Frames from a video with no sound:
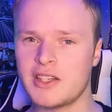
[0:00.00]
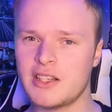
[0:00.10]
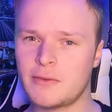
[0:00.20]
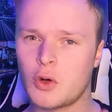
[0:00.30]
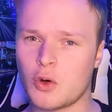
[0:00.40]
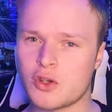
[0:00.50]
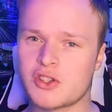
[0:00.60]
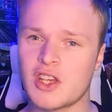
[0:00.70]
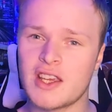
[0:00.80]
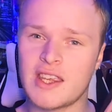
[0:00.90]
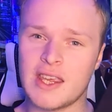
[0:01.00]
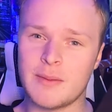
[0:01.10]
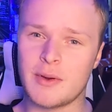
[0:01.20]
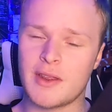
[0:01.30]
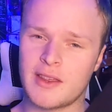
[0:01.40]
I did of course
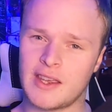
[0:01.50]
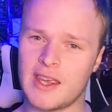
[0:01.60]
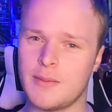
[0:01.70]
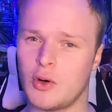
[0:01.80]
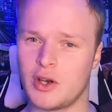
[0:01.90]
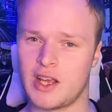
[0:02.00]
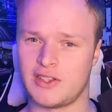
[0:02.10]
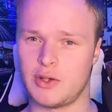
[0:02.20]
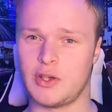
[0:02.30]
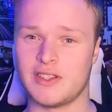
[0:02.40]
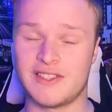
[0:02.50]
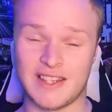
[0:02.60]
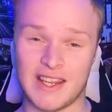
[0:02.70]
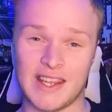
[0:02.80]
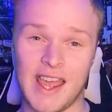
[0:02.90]
keep the keyboard, as you can
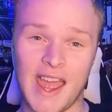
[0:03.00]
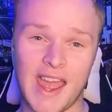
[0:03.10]
see